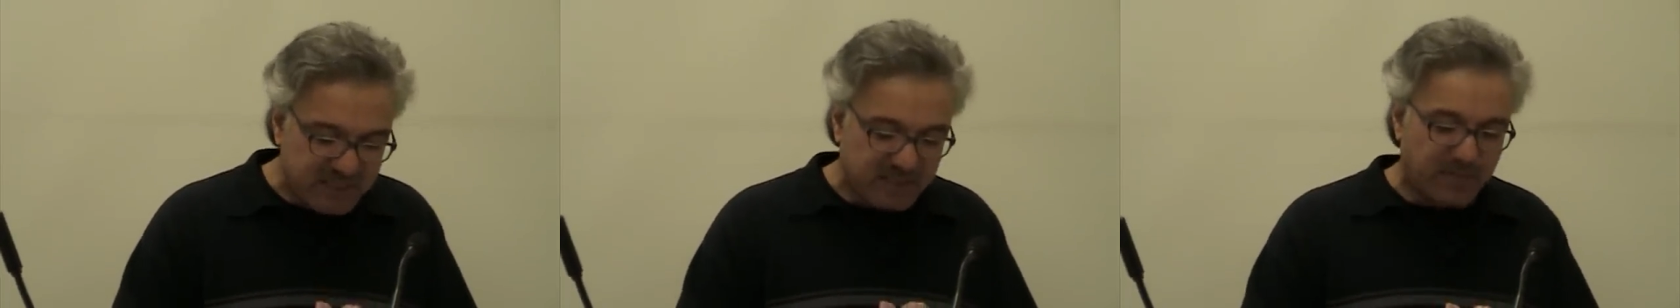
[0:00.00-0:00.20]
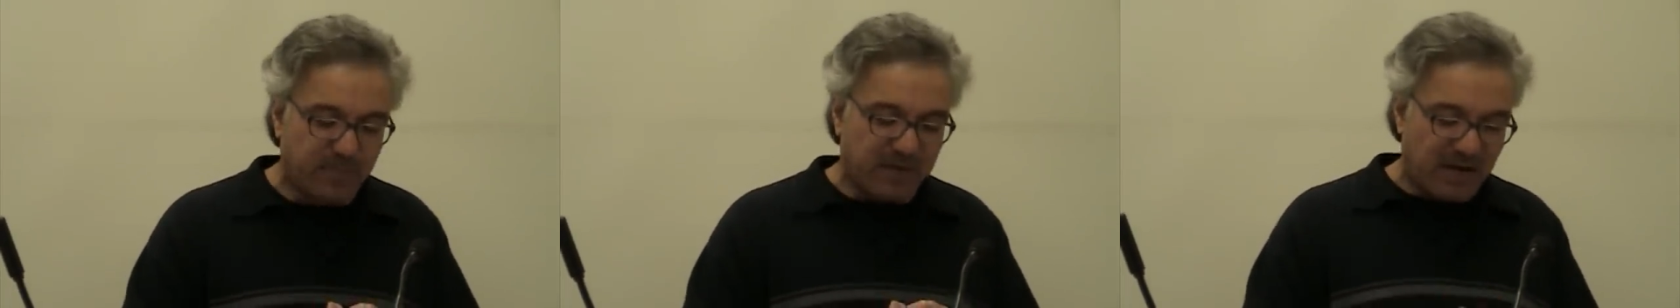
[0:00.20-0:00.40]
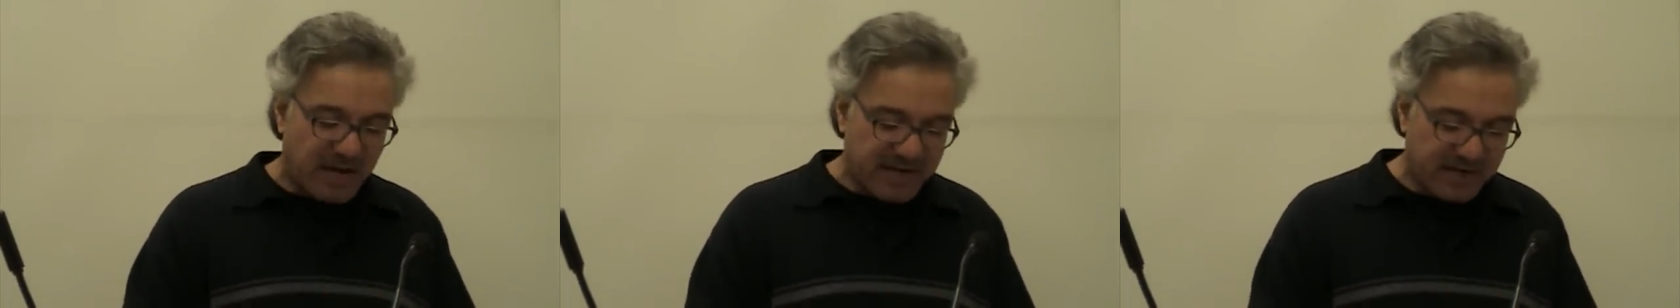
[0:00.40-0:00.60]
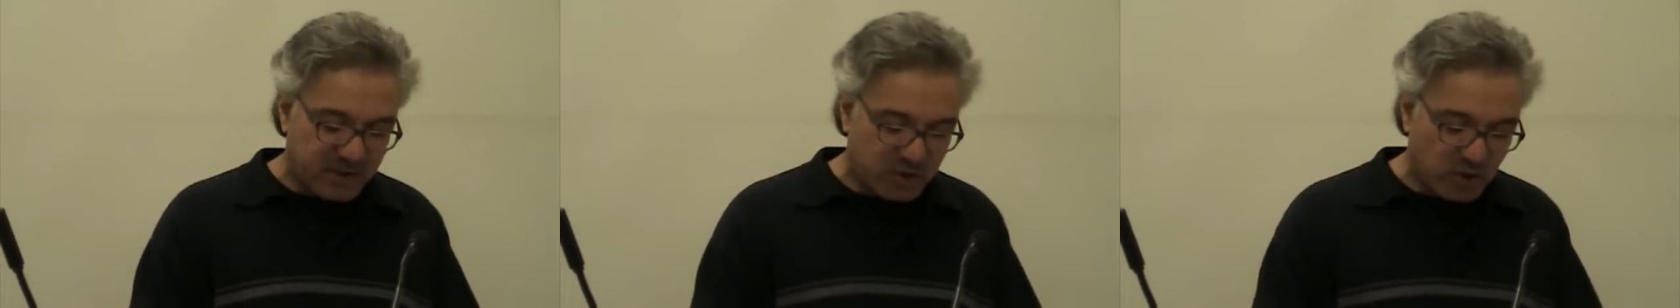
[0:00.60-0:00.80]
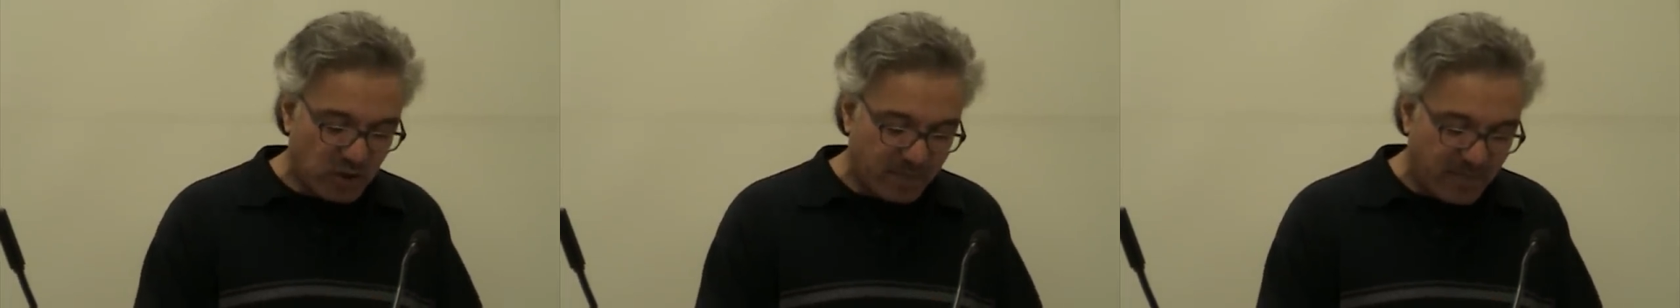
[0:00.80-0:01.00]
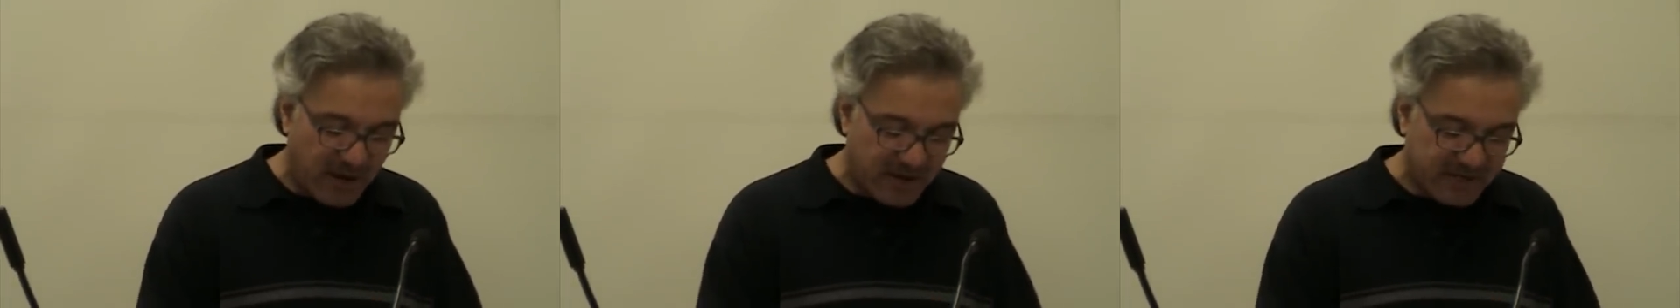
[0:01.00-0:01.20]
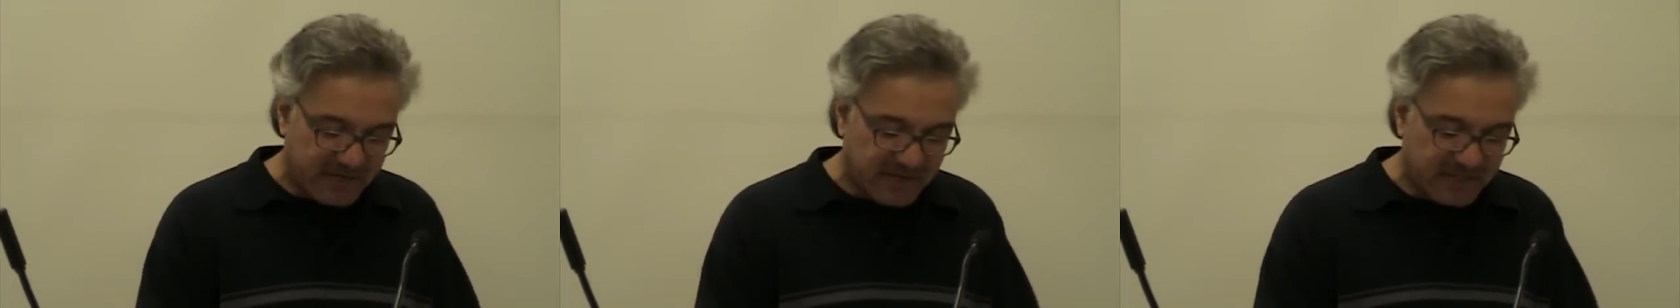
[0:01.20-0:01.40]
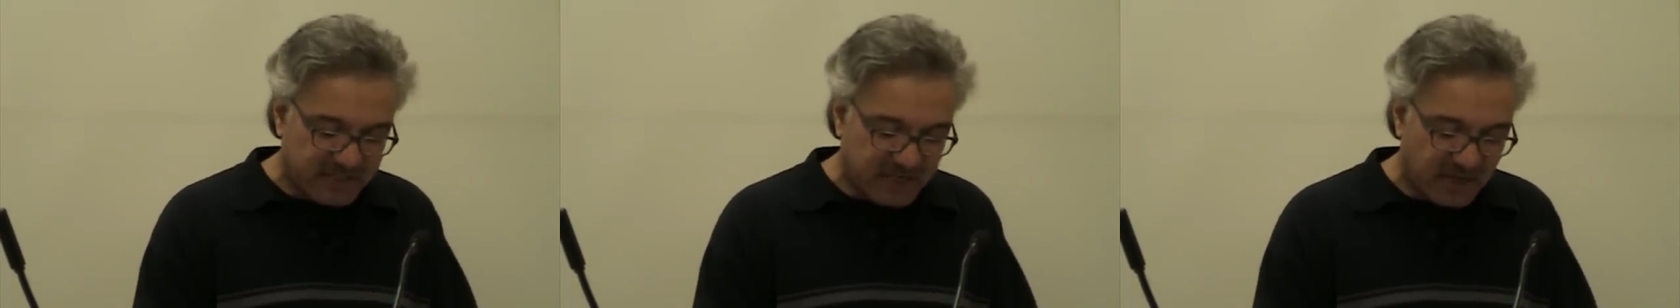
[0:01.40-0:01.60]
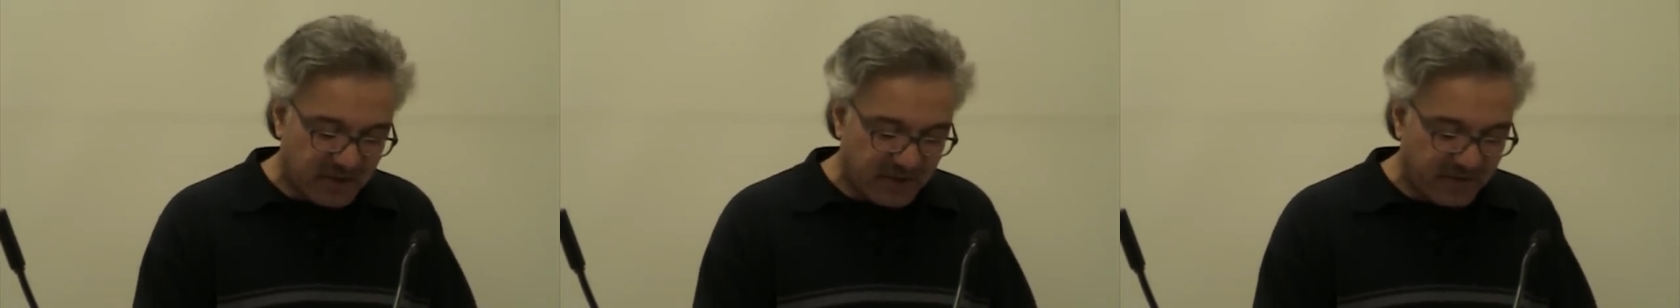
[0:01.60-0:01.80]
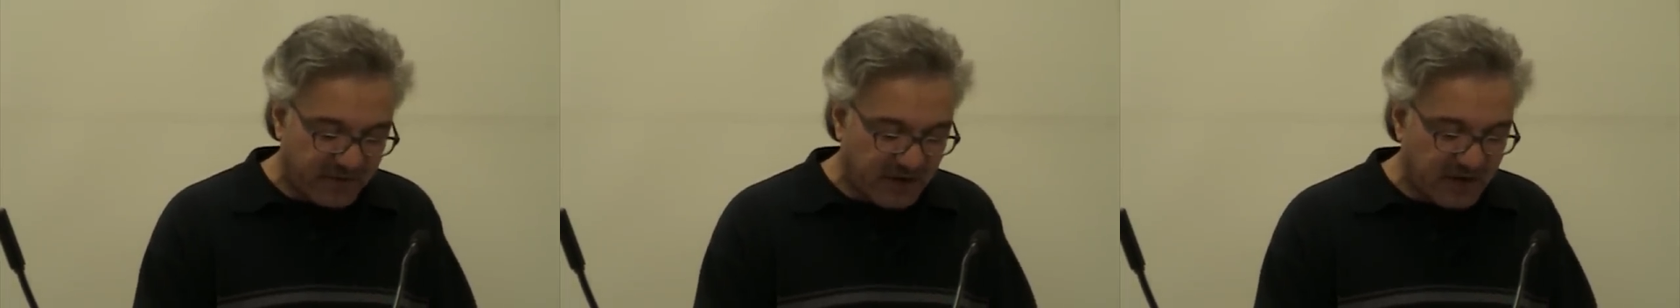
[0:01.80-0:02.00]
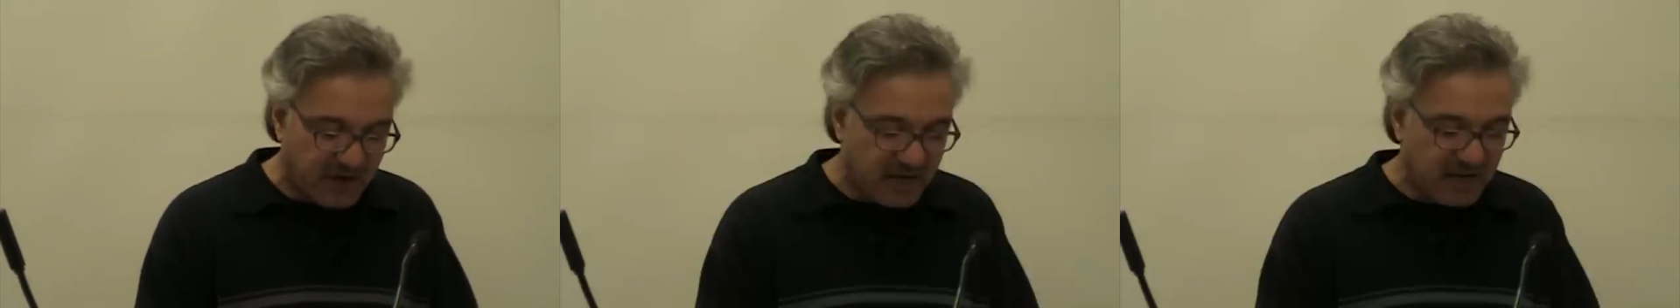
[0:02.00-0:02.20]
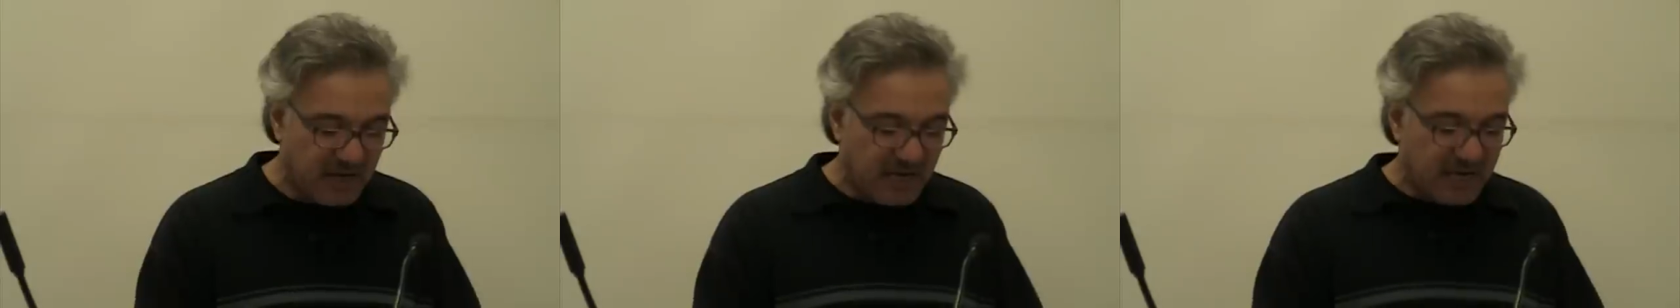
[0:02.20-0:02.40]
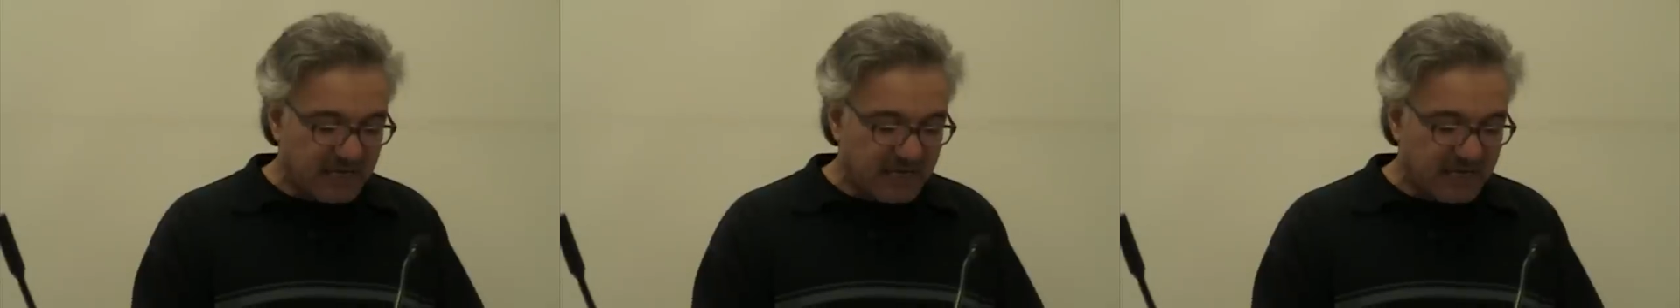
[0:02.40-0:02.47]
supplier to apartheid South Africa,